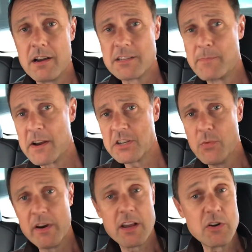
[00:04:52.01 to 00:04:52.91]
especially
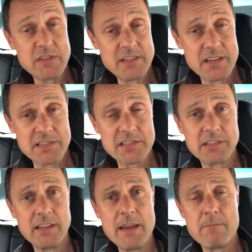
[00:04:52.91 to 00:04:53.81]
when it goes into
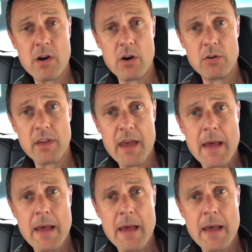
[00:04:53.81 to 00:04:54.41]
sleep mode,